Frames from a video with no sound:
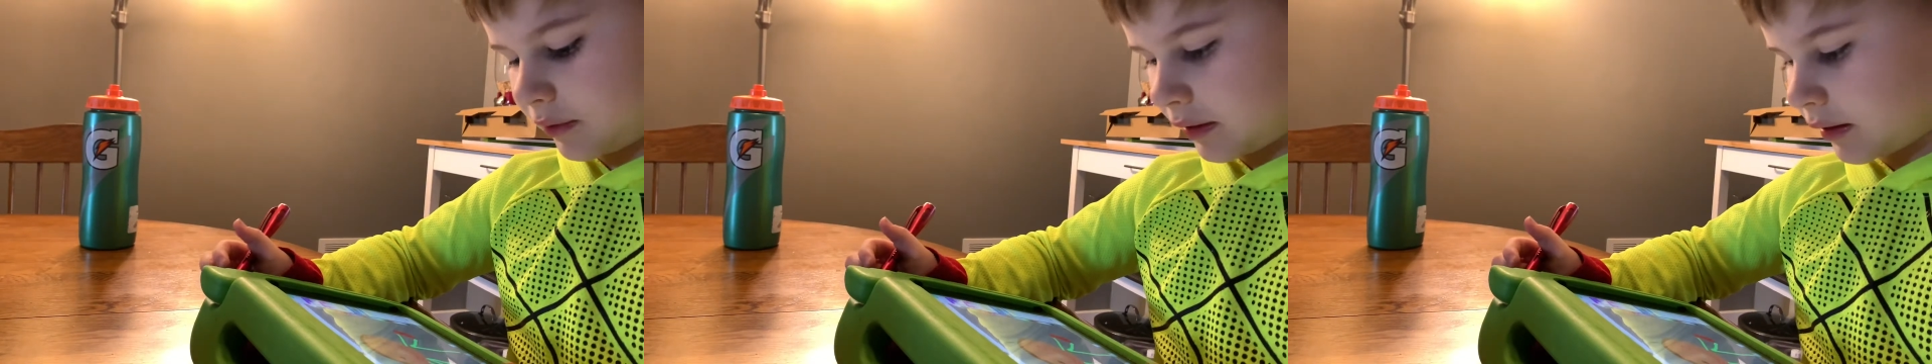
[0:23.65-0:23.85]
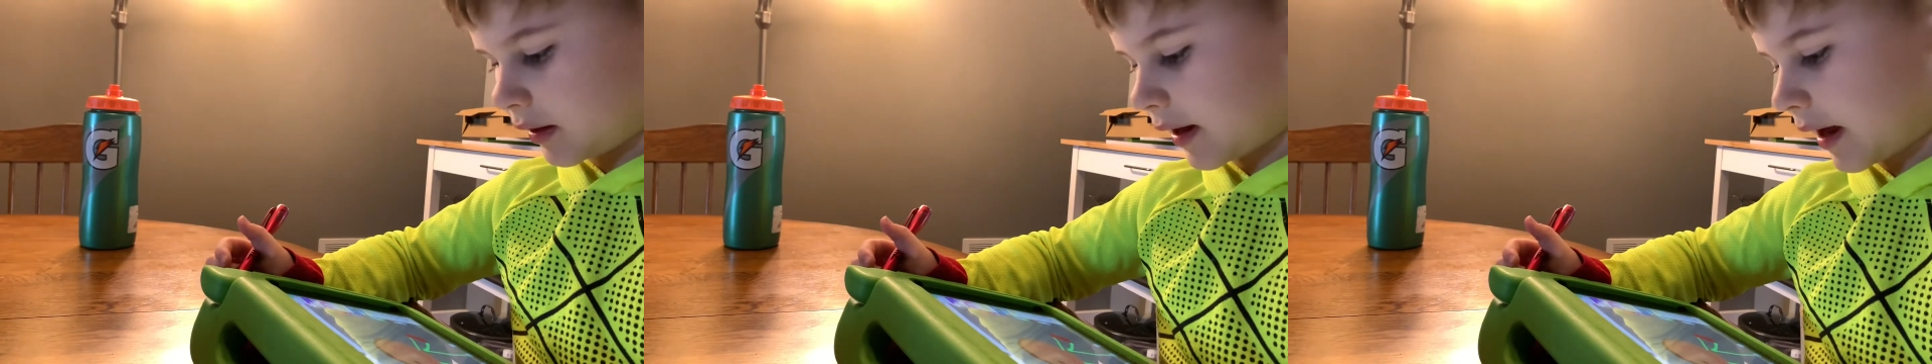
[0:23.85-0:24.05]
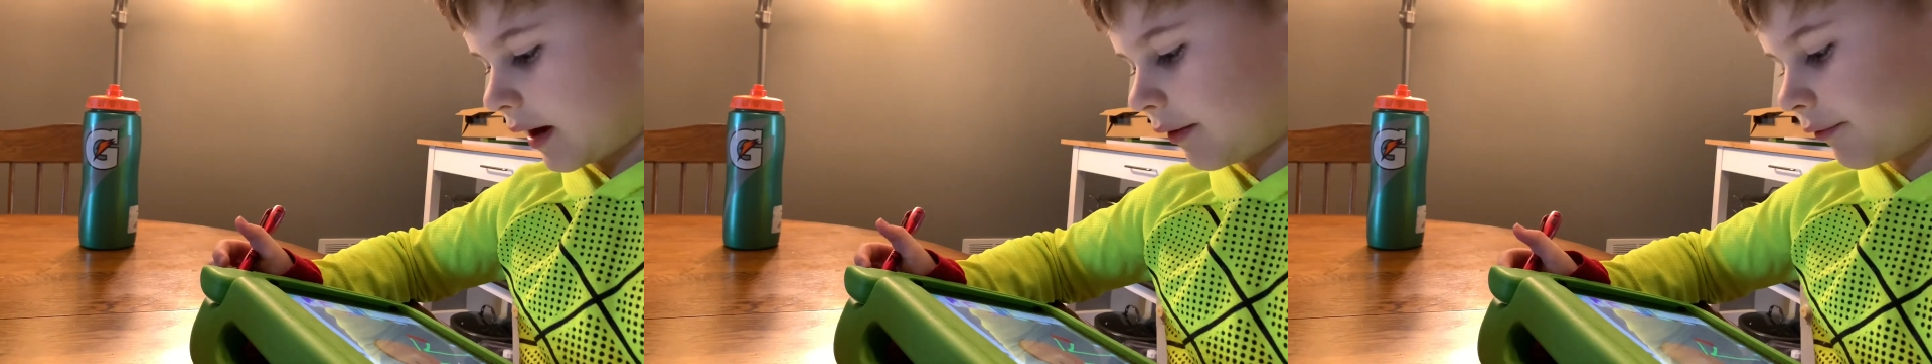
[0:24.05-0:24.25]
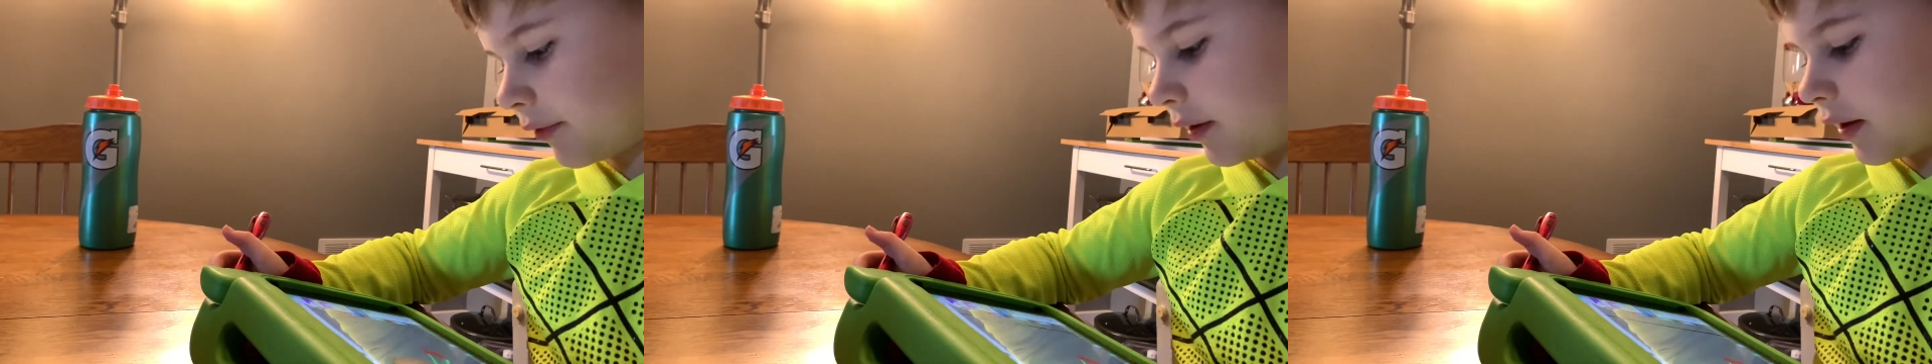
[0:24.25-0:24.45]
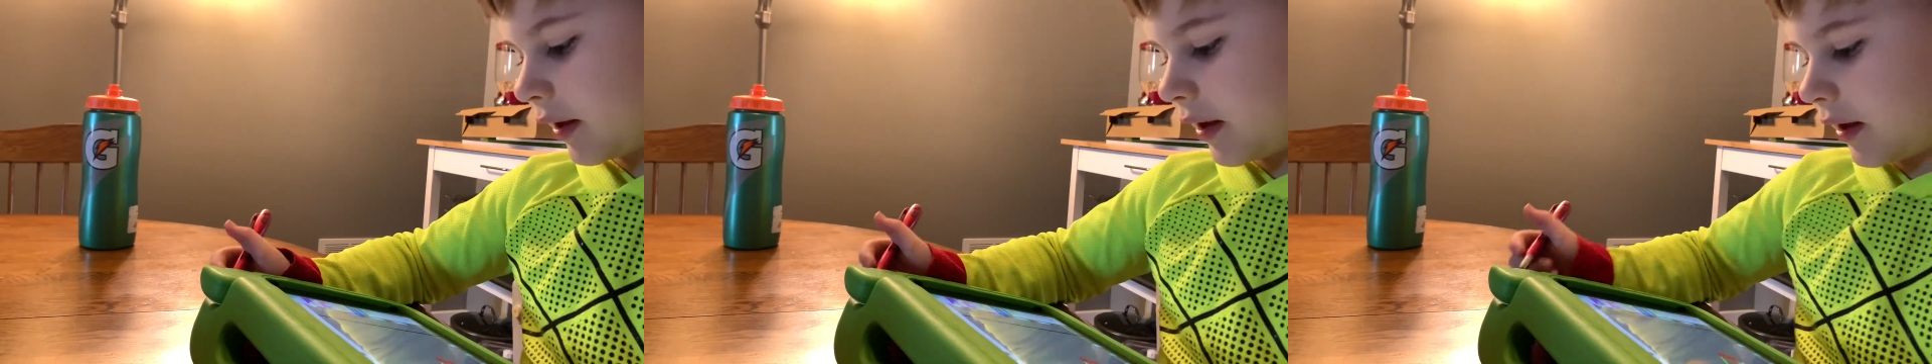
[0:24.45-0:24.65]
a
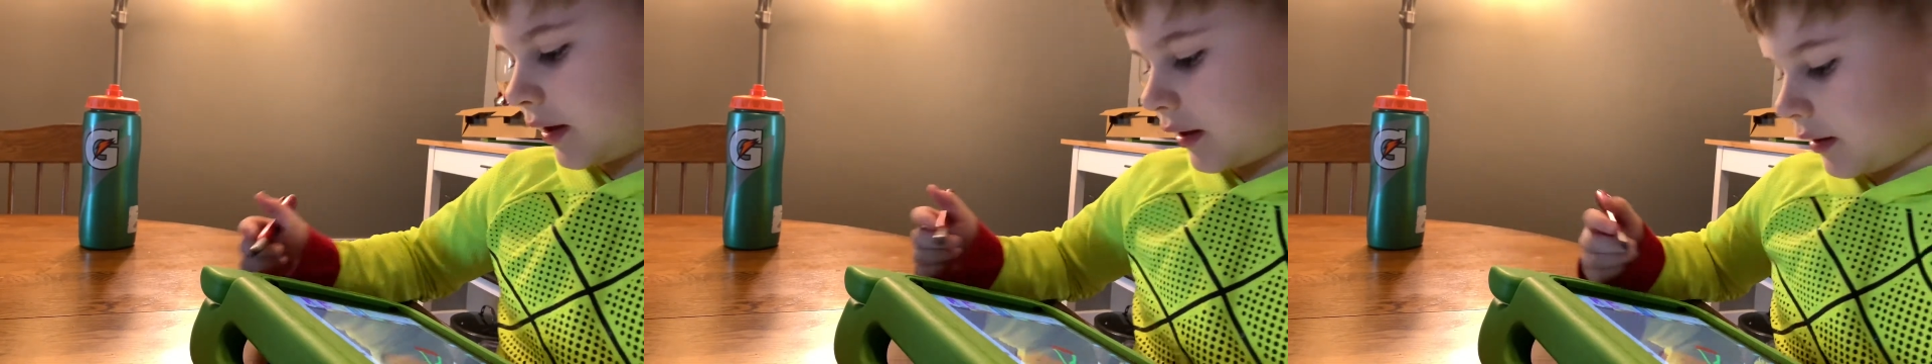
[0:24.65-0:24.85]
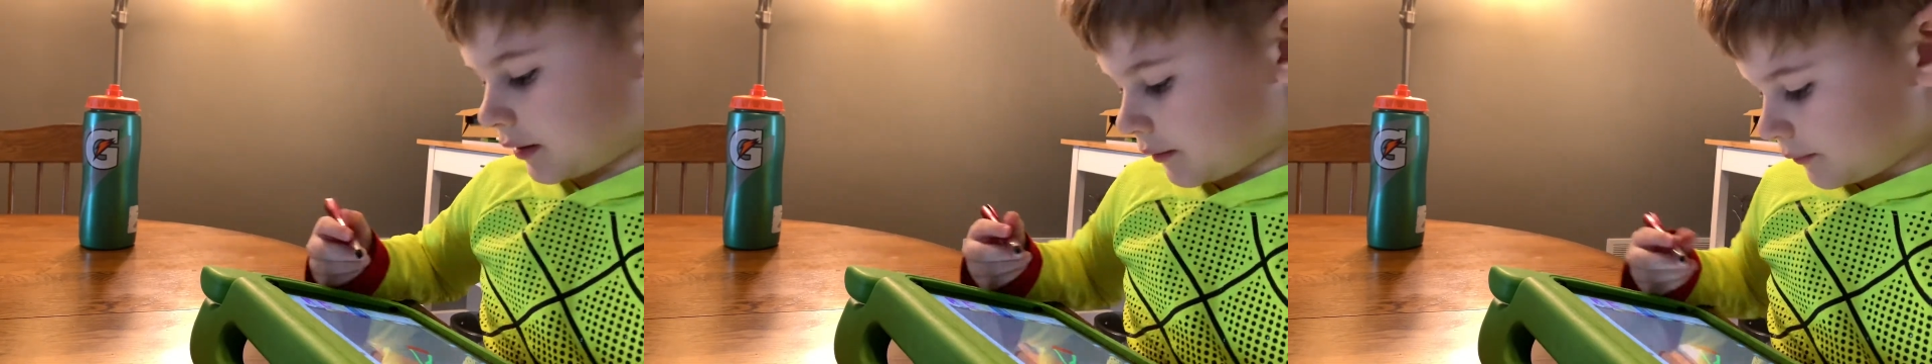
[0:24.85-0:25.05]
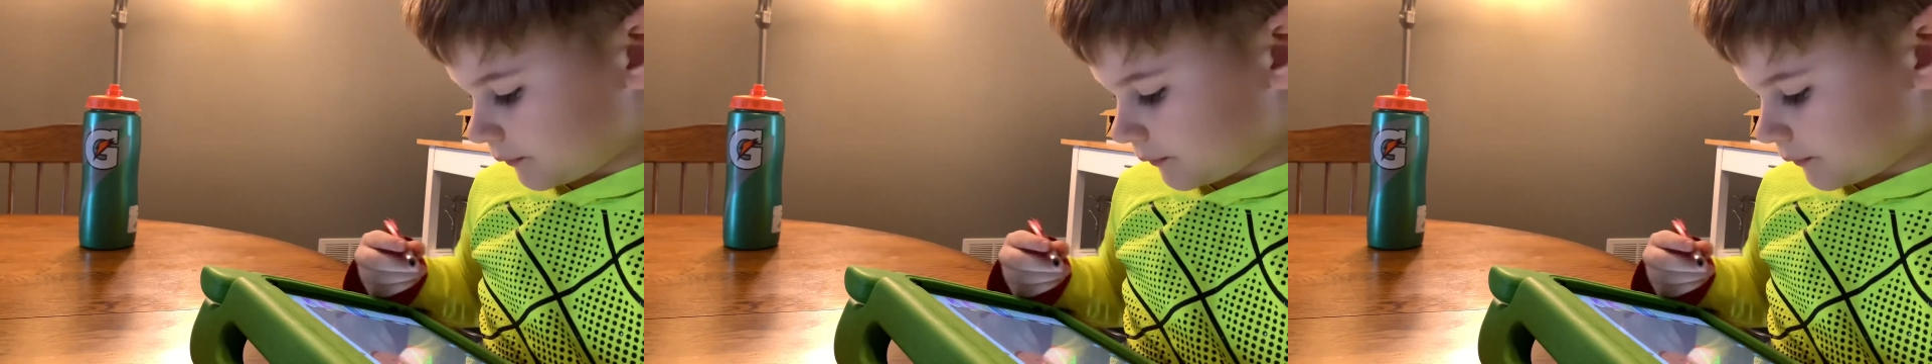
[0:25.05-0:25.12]
noun and